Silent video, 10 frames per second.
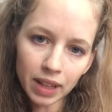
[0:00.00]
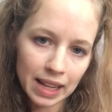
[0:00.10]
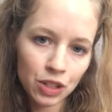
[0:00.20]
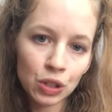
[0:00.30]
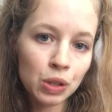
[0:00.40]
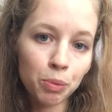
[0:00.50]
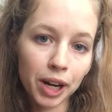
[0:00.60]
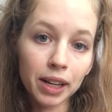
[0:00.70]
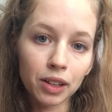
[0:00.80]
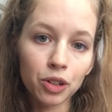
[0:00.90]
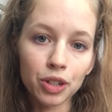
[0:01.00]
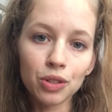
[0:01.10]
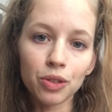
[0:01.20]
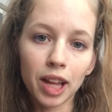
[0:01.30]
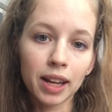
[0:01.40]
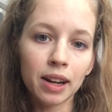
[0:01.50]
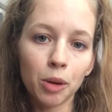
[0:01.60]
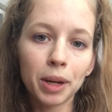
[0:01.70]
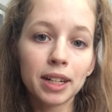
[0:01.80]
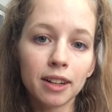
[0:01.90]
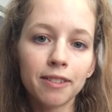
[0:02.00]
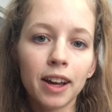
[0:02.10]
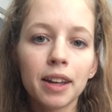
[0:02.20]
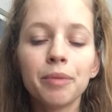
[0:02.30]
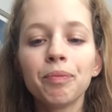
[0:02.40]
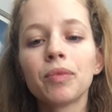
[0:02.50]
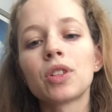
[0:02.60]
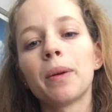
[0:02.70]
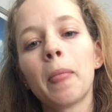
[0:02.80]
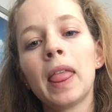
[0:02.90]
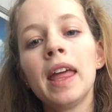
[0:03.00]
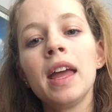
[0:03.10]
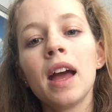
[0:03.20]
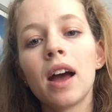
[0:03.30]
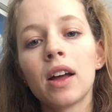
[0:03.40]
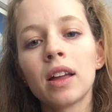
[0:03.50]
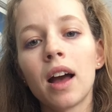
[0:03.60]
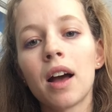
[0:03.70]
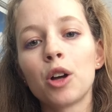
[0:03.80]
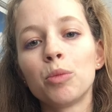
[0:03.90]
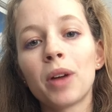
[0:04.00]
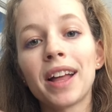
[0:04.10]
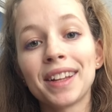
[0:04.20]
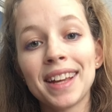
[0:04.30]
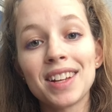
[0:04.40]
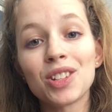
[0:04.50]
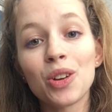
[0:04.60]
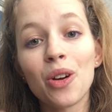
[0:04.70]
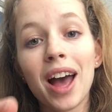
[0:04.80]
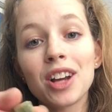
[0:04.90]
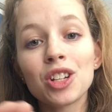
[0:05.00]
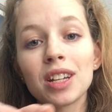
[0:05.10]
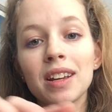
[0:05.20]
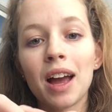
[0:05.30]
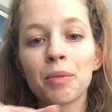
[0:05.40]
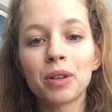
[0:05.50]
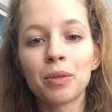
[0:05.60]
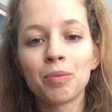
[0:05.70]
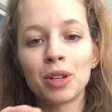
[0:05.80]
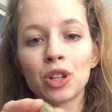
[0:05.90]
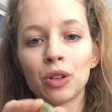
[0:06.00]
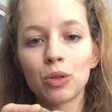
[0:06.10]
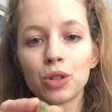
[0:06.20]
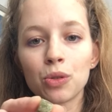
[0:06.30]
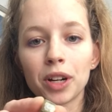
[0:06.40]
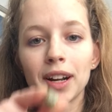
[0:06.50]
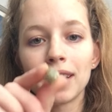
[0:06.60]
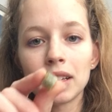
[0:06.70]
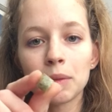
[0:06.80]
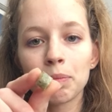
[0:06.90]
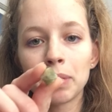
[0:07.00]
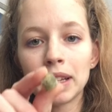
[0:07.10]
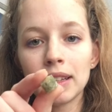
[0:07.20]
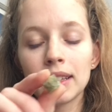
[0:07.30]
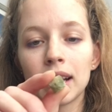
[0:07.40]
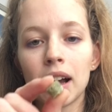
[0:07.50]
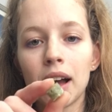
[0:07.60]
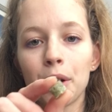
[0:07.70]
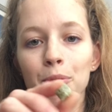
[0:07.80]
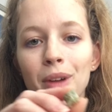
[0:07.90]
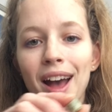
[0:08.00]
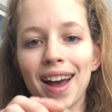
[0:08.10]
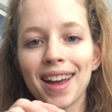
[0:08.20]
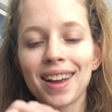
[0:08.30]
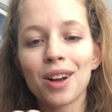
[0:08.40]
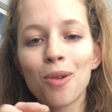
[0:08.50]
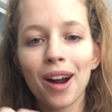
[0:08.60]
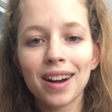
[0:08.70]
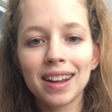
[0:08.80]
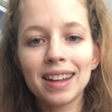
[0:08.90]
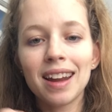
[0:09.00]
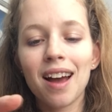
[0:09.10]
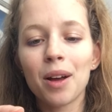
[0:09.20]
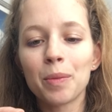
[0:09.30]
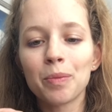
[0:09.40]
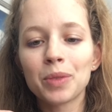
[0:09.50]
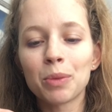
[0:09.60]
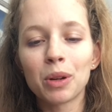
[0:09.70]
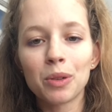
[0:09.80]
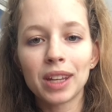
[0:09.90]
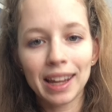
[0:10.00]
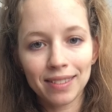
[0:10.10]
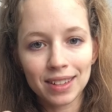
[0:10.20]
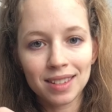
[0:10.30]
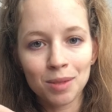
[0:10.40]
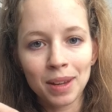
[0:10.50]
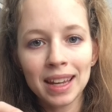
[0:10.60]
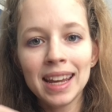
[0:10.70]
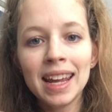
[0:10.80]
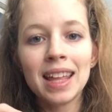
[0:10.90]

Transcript: it's just a break in the crystal that can help identify it. So, yeah, so actually I'm going to mention a little story on this piece. I acquired it. Someone who gave this to me.